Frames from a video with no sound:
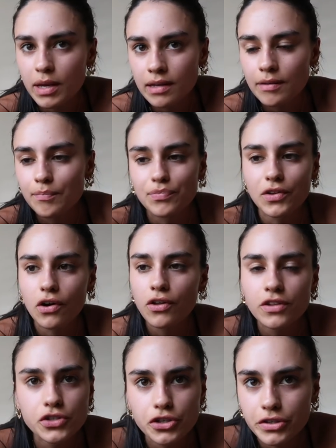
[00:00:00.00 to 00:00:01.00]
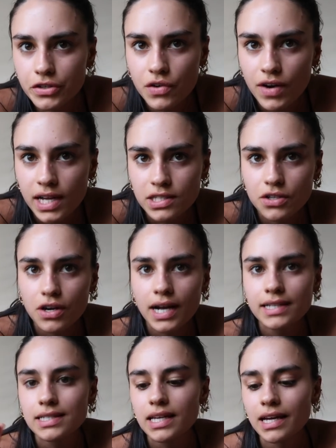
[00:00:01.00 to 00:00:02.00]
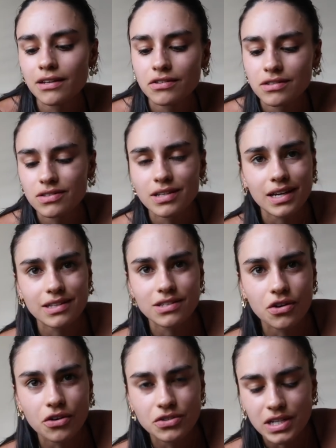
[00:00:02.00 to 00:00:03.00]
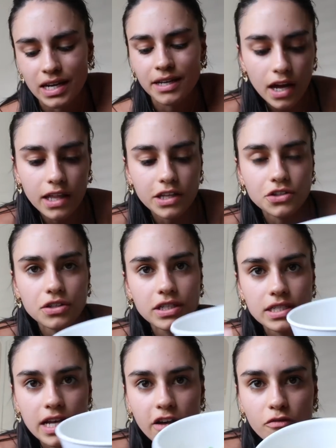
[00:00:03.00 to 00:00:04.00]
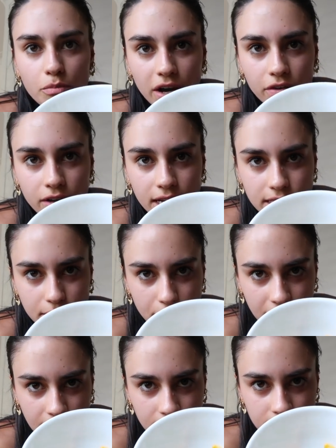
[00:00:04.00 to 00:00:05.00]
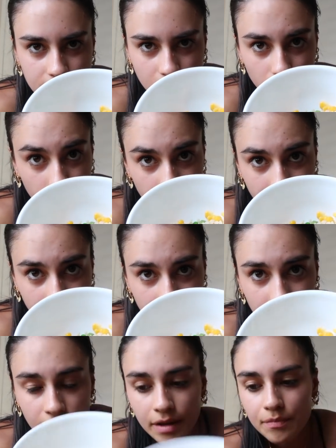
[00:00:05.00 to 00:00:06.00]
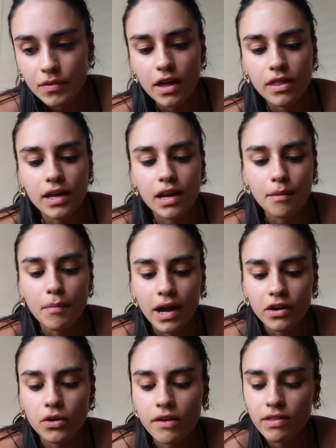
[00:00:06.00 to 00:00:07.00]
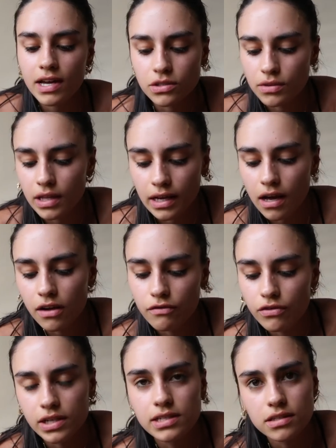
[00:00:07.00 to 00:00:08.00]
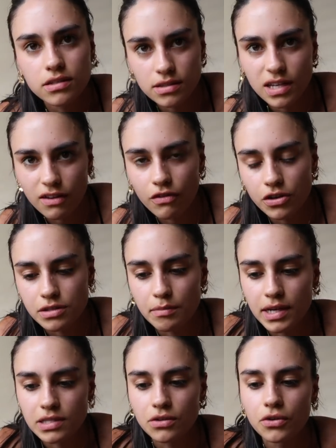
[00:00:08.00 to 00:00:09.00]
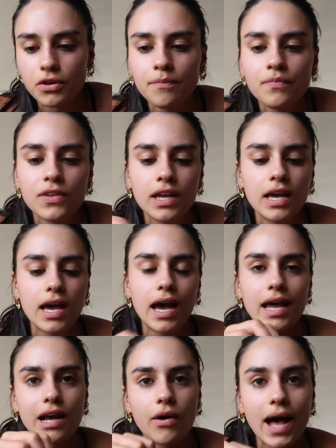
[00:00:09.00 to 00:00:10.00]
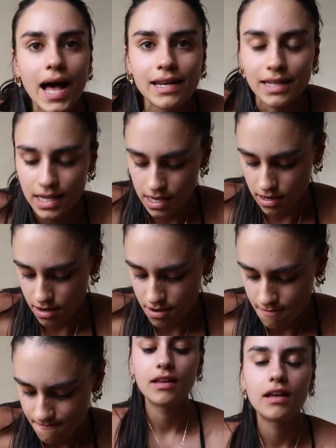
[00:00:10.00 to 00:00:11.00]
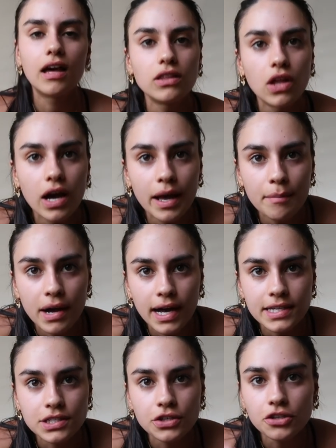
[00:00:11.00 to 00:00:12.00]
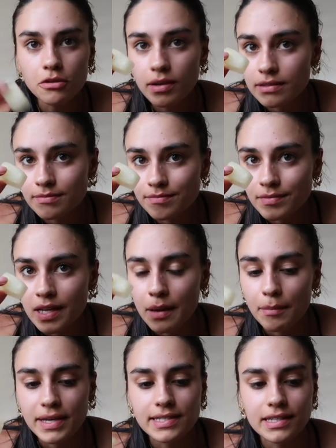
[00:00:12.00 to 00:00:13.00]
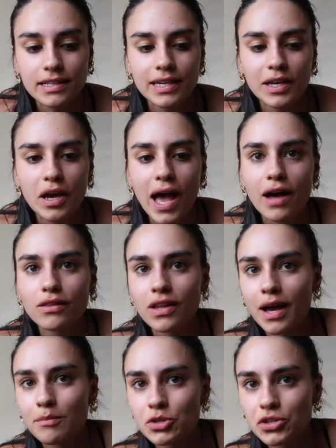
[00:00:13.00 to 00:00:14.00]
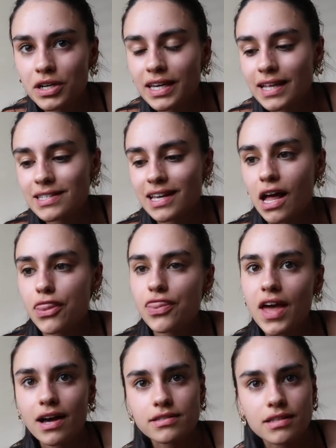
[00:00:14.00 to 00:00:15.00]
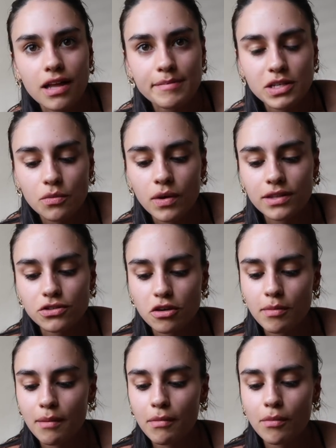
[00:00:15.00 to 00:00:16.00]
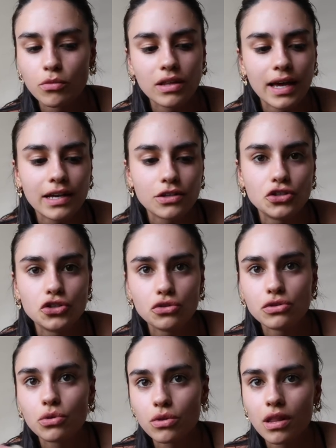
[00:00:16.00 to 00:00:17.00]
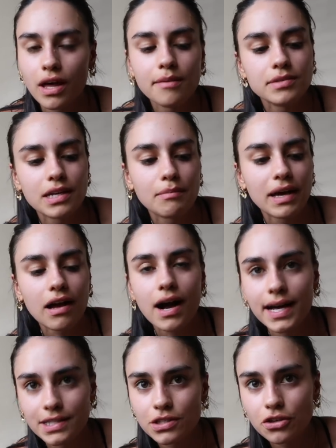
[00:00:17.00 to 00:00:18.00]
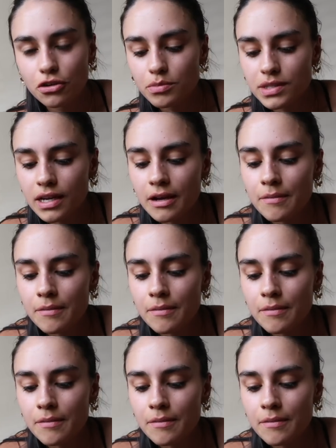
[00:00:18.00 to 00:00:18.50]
been on the tuna and rice grind again because like it's an OG. I literally just have brown rice and peas and corn, and then I microwave that so it like unfreezes because it's like frozen peas and corn. And I'll add in a lime ice cube. Basically, our lime tree gets like 1,000 limes at once, so my mum will like juice all the limes and make ice cubes.